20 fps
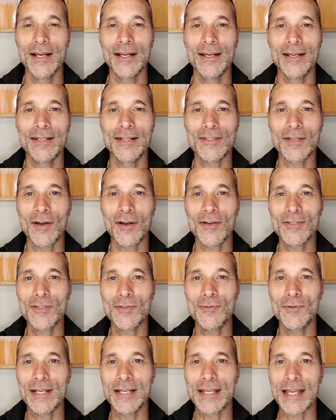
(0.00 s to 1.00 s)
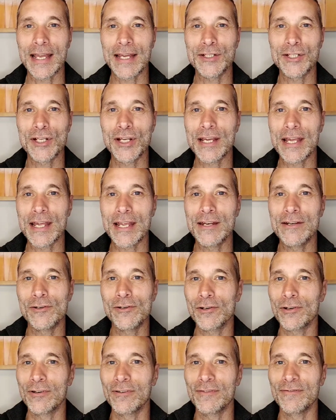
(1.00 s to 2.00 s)
It's also engaging in
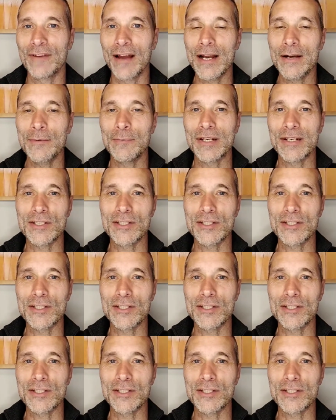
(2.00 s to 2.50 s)
your environment.